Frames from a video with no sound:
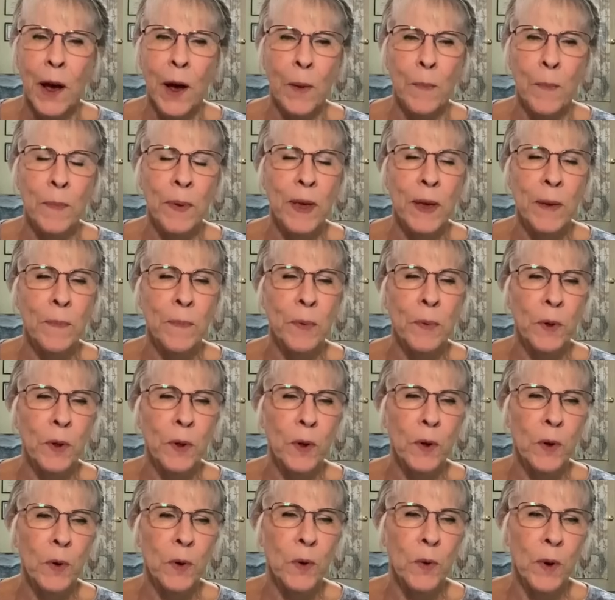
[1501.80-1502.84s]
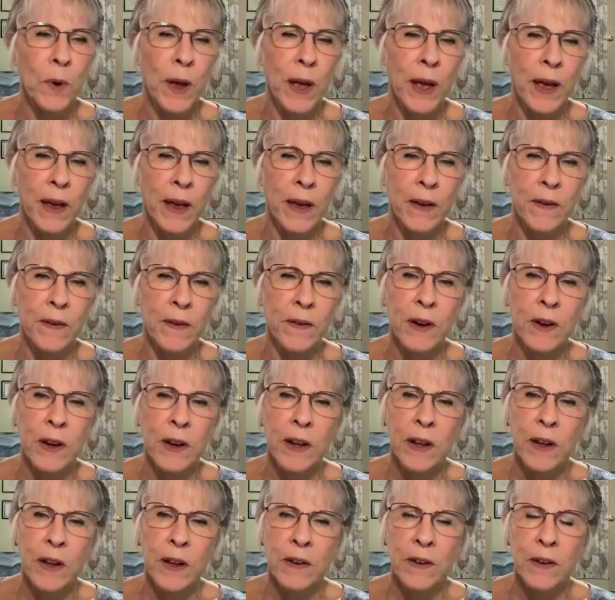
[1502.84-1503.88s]
people who had
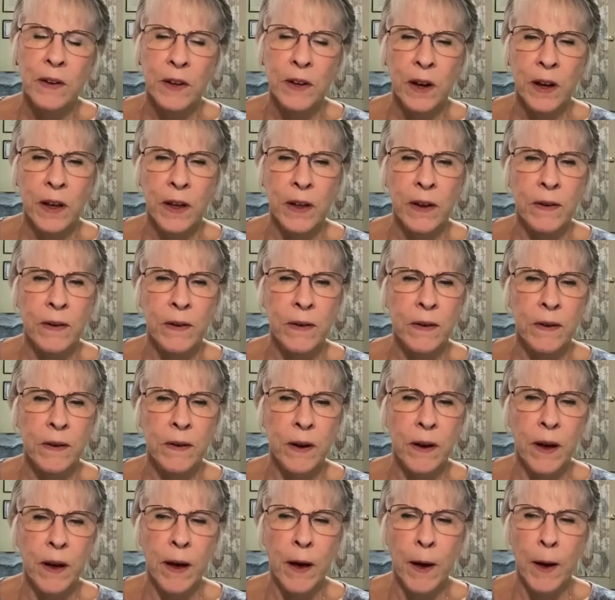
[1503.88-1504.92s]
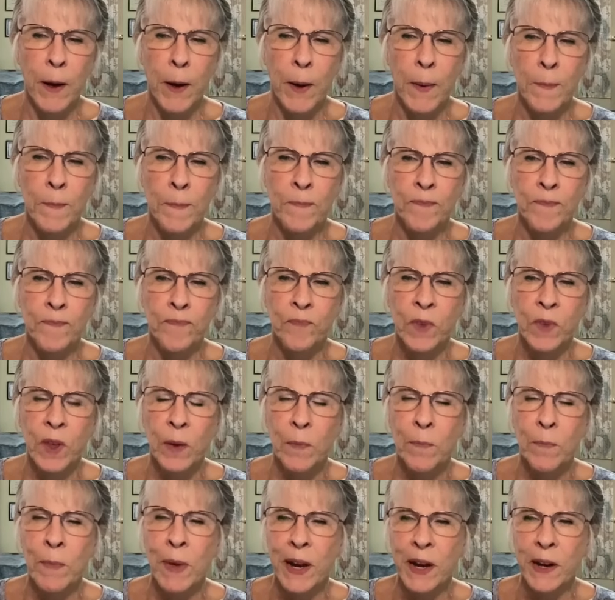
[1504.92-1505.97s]
done
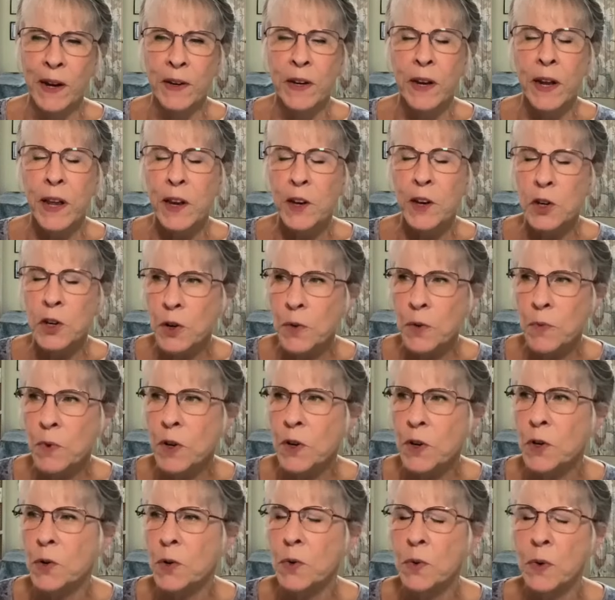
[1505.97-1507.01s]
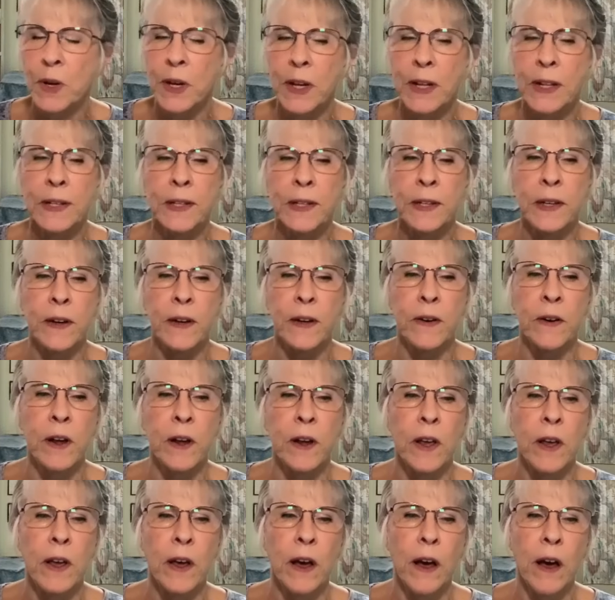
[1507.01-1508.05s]
meditation retreats and
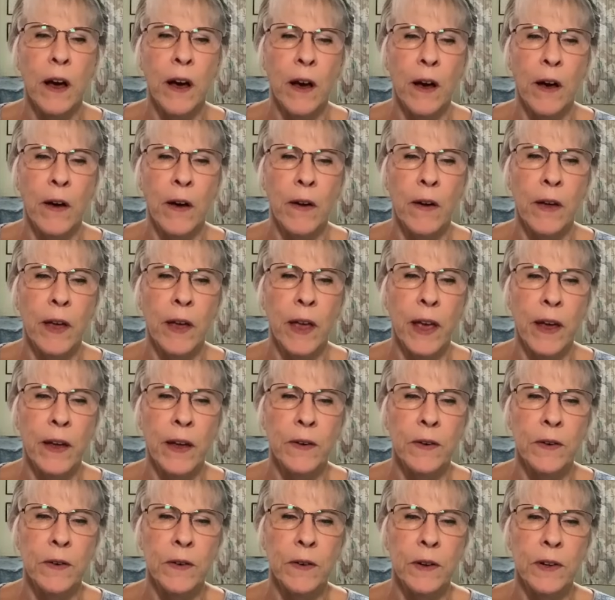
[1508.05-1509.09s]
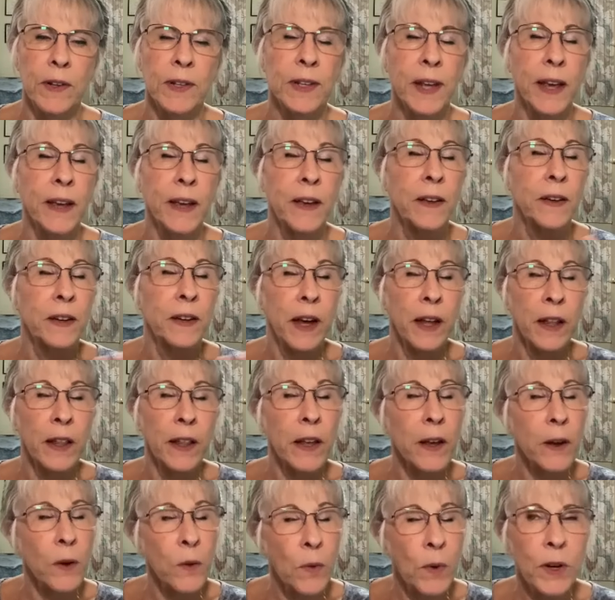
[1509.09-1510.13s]

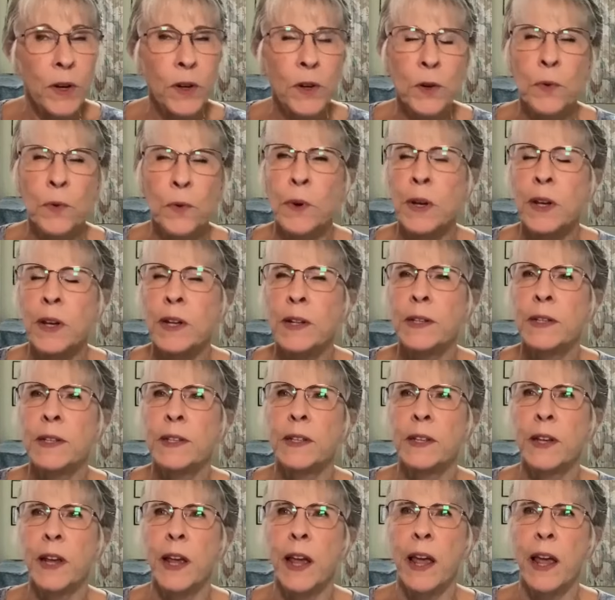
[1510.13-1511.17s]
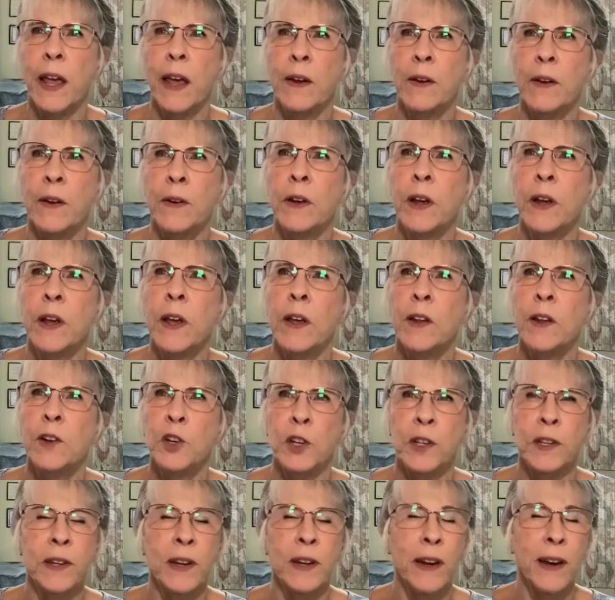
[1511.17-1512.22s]
psychedelic retreats and
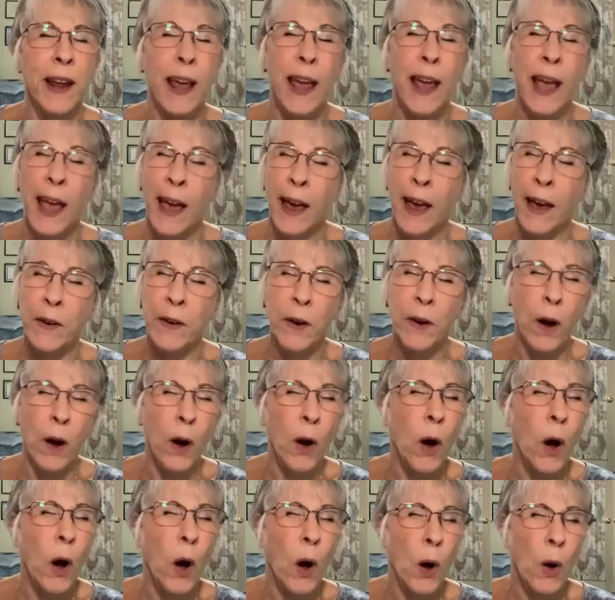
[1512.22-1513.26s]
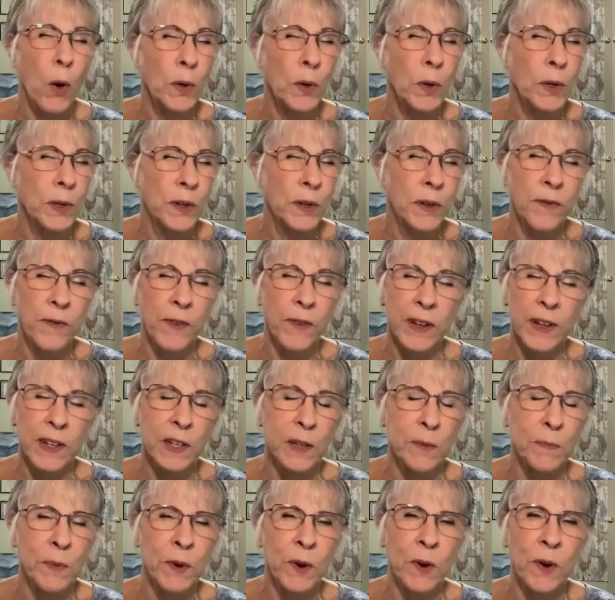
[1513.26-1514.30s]
just had a host of
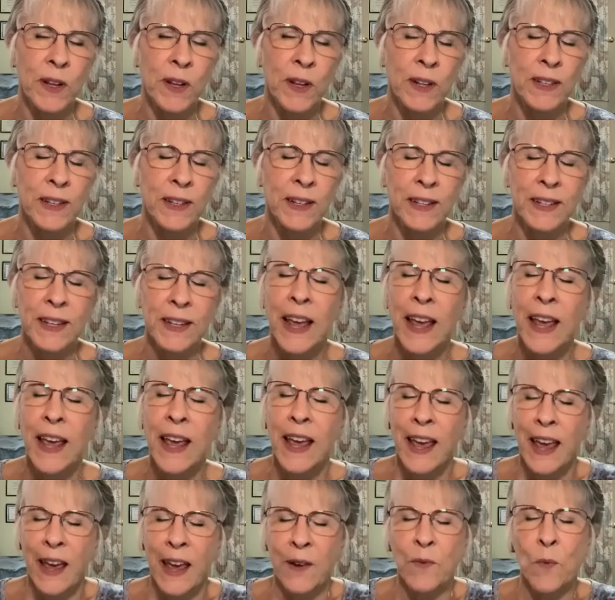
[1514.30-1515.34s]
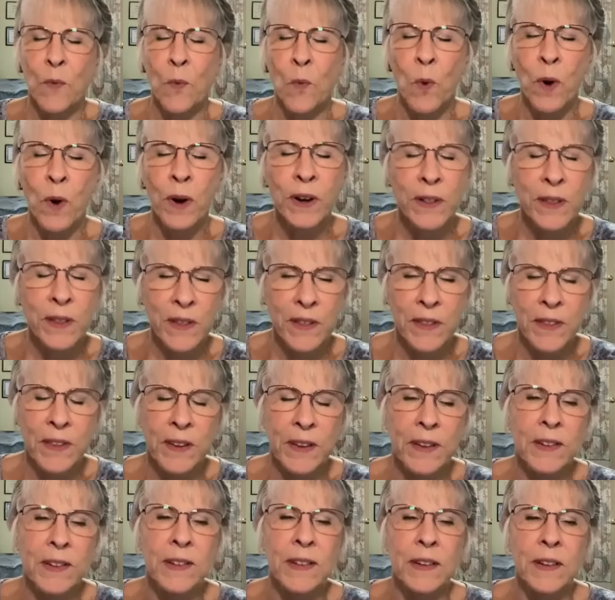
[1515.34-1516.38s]
experiences. And one of the
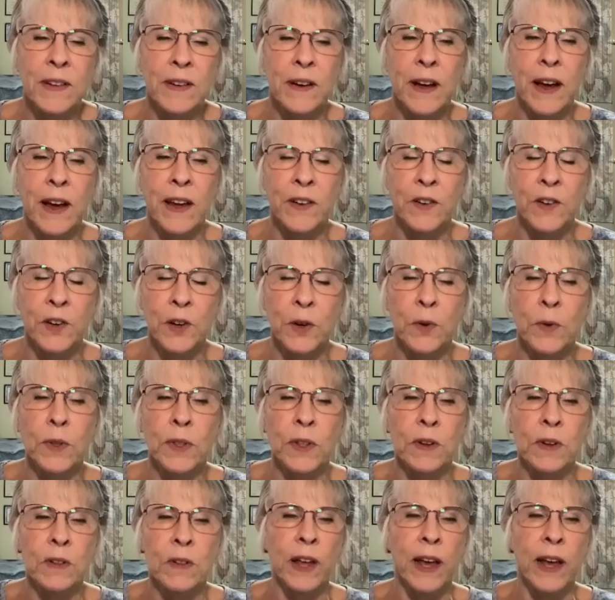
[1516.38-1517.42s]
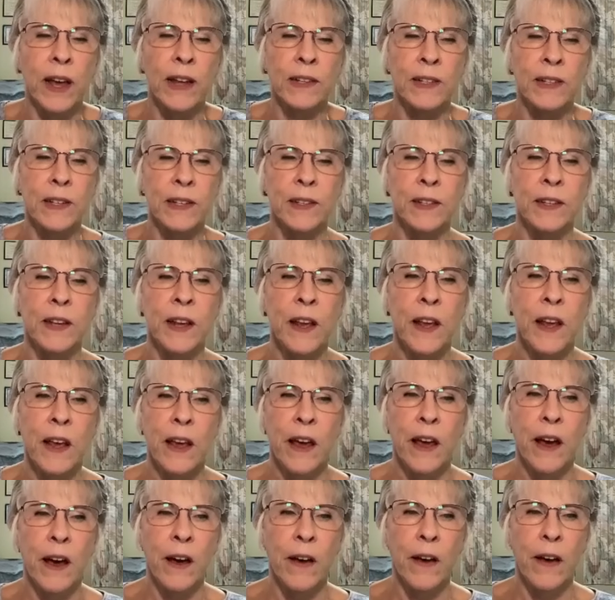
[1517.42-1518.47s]
things that I do in the class is
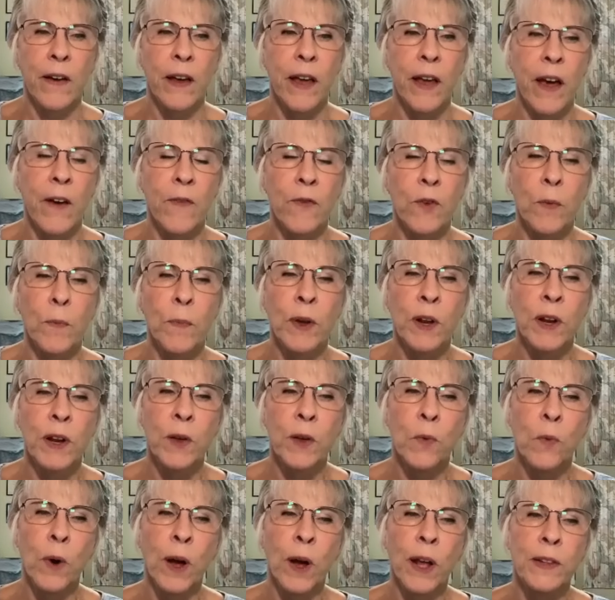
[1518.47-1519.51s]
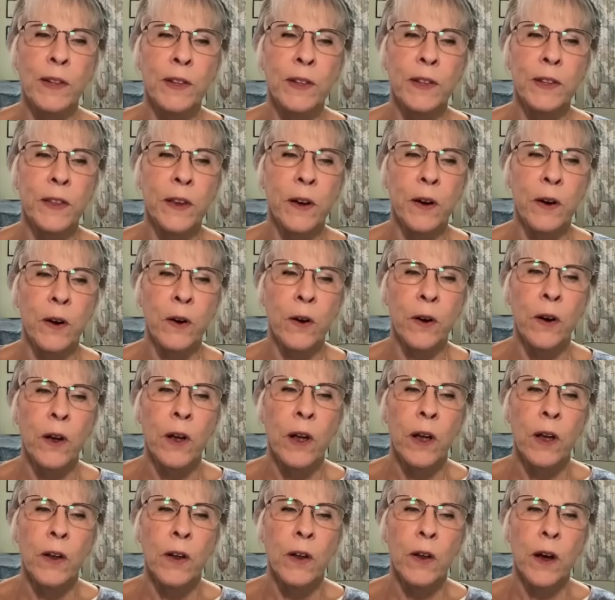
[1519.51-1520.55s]
everybody writes their
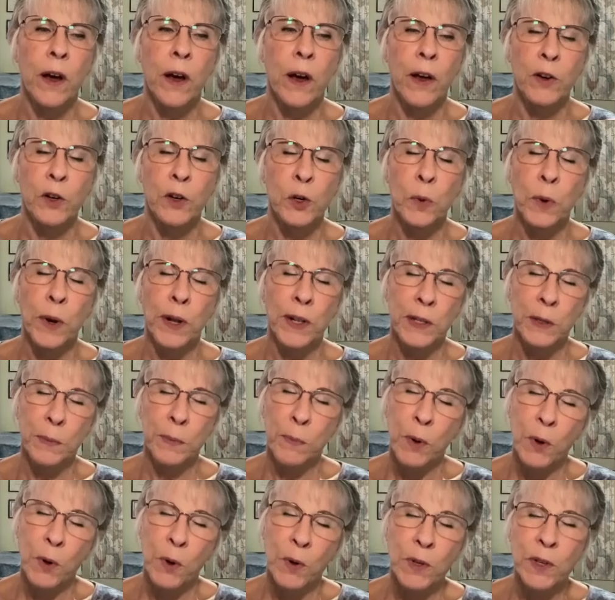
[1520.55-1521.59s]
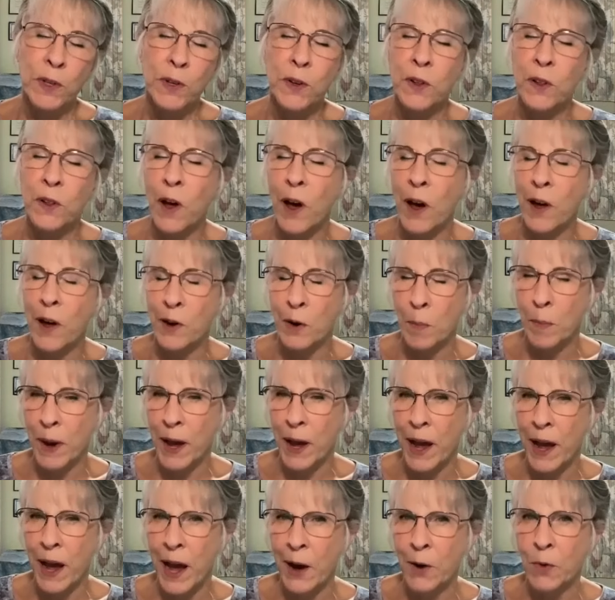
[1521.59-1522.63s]
transpersonal
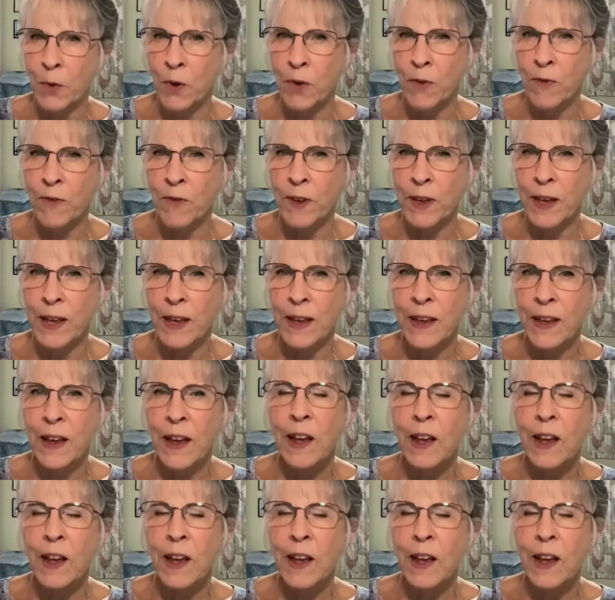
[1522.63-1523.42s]
autobiography.